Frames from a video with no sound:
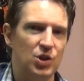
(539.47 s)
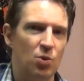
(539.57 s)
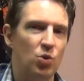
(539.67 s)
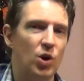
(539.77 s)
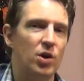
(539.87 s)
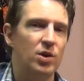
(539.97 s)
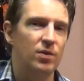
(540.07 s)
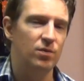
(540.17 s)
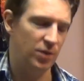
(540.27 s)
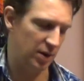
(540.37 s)
So we'll go
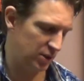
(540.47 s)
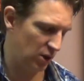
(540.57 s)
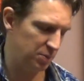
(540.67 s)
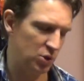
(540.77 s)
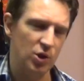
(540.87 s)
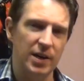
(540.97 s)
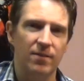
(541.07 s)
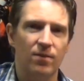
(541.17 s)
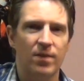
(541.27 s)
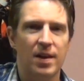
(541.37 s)
to very top string